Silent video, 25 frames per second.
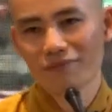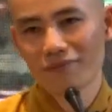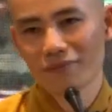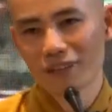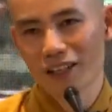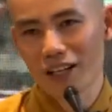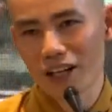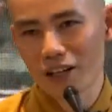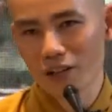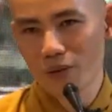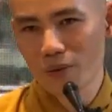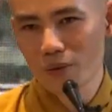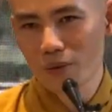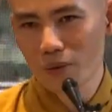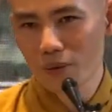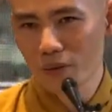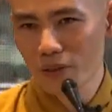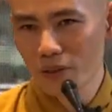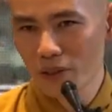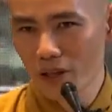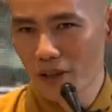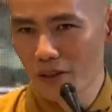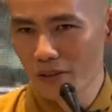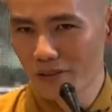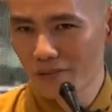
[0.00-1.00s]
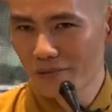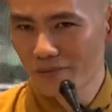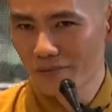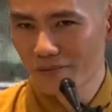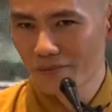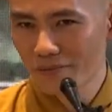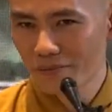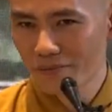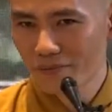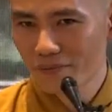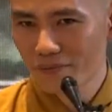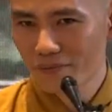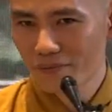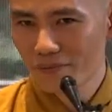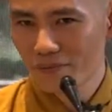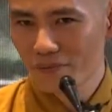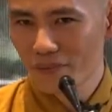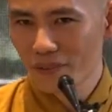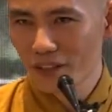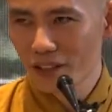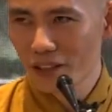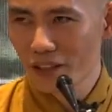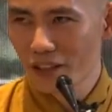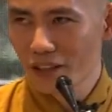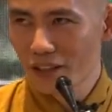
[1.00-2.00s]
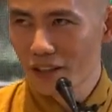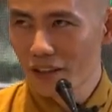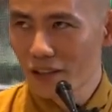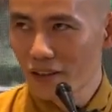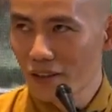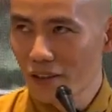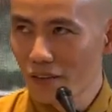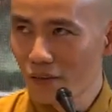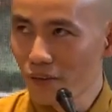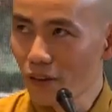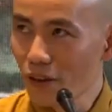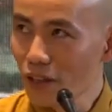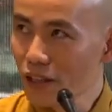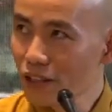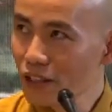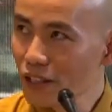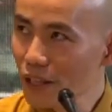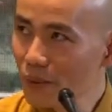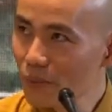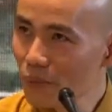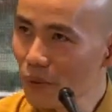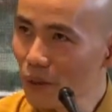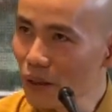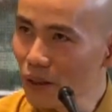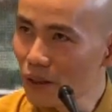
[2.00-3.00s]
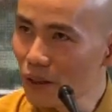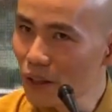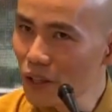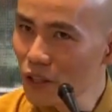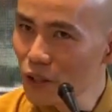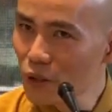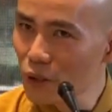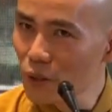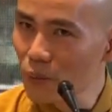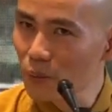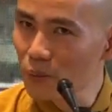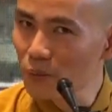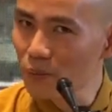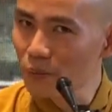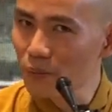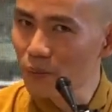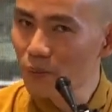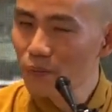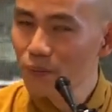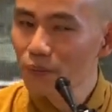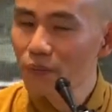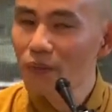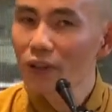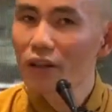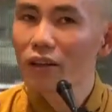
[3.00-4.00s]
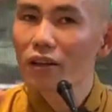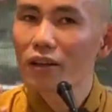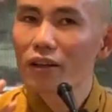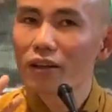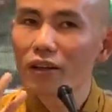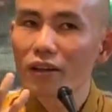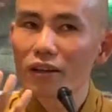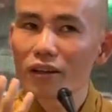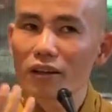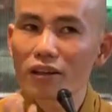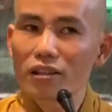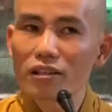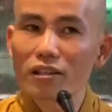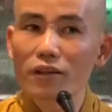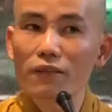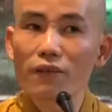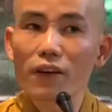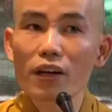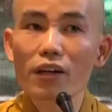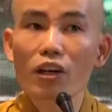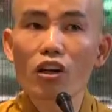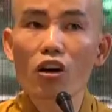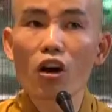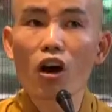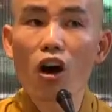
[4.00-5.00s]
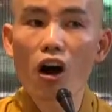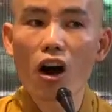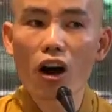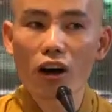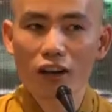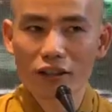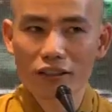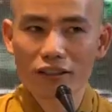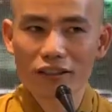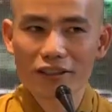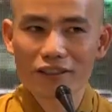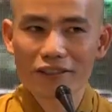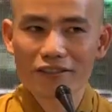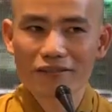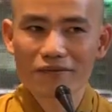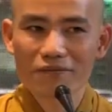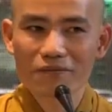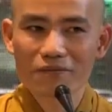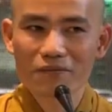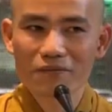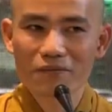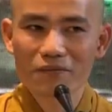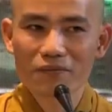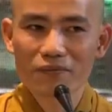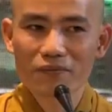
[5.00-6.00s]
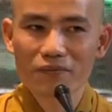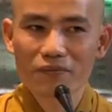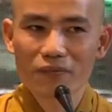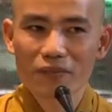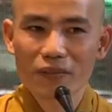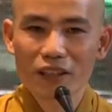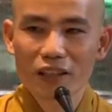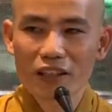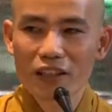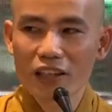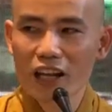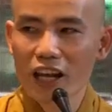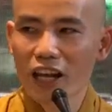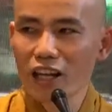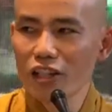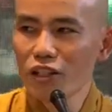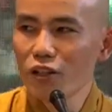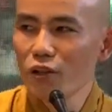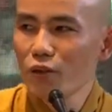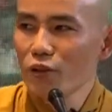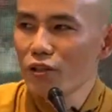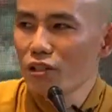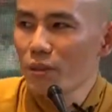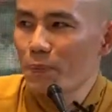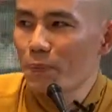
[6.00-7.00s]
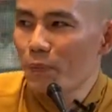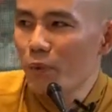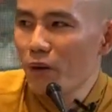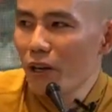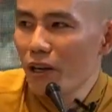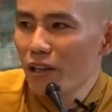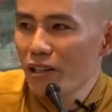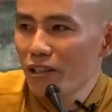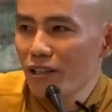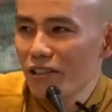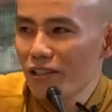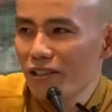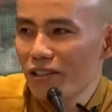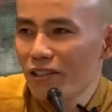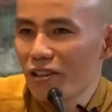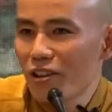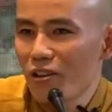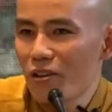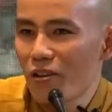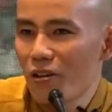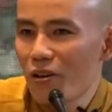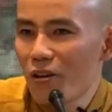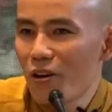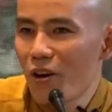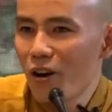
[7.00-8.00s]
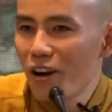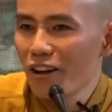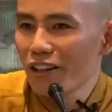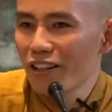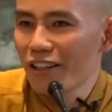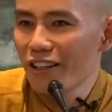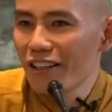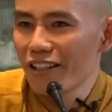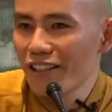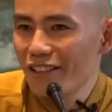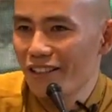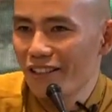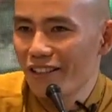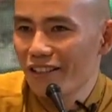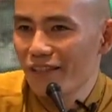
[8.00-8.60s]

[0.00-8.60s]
Can you do so? For example, in this room, it's very hot. Can you suppress the hotness